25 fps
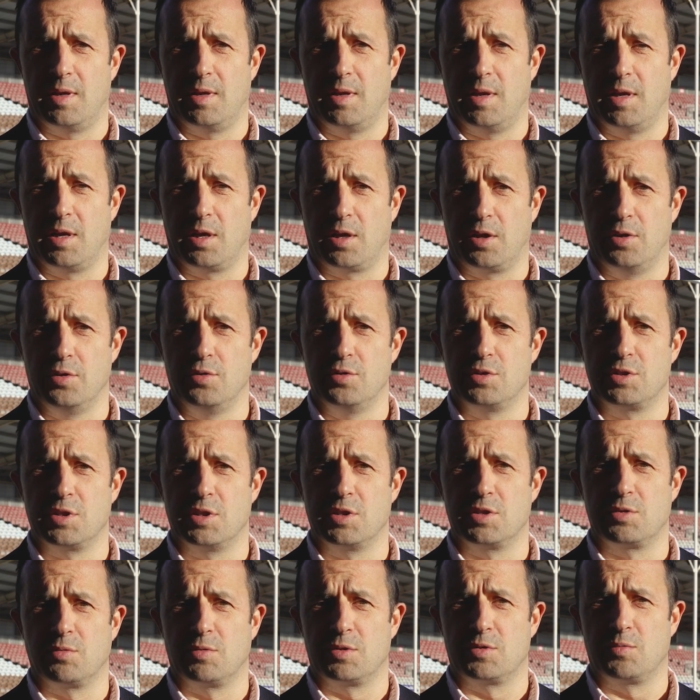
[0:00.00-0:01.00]

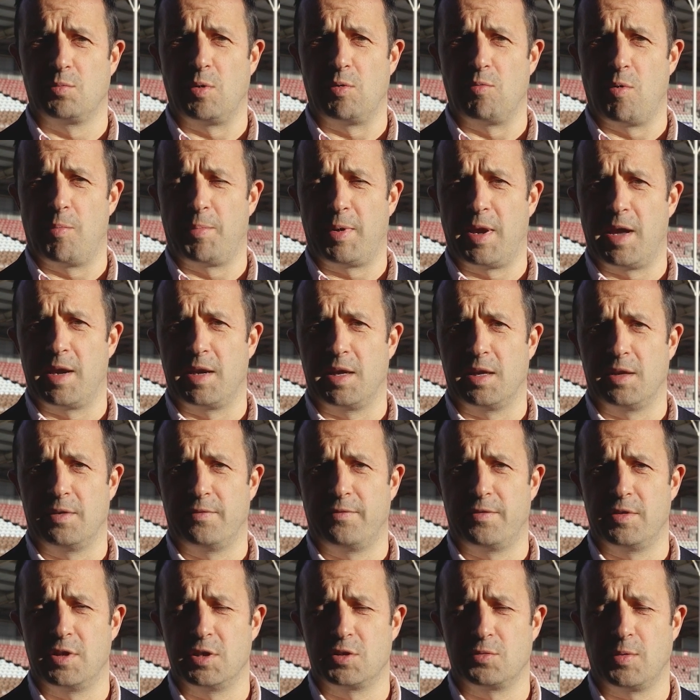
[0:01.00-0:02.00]
inclusions as we were planning
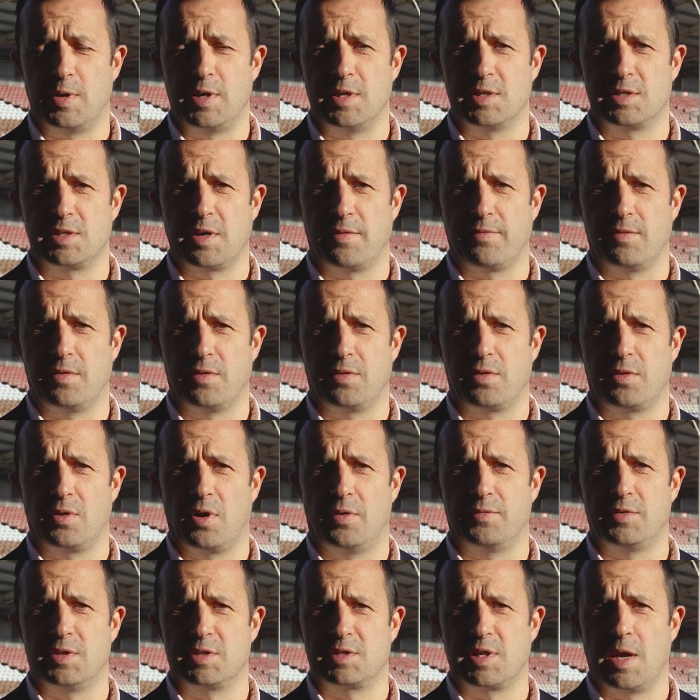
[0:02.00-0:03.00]
for the 27th
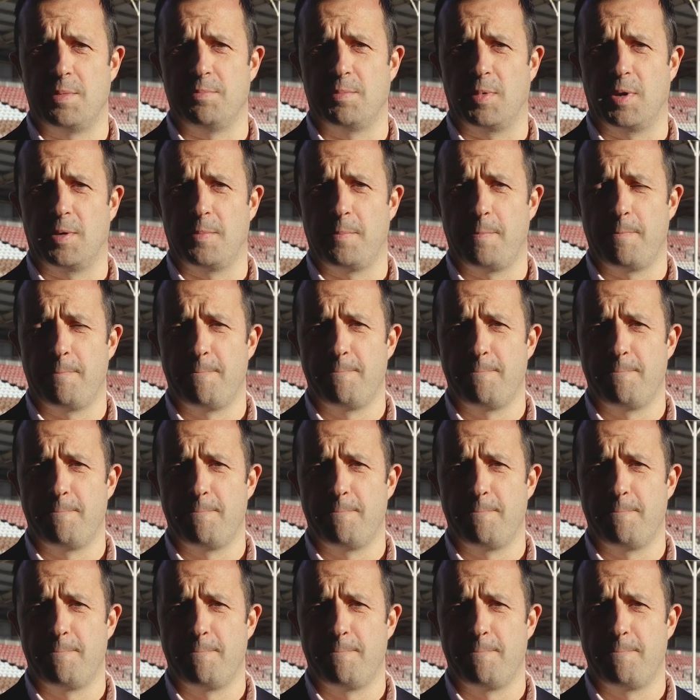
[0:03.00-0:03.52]
of December.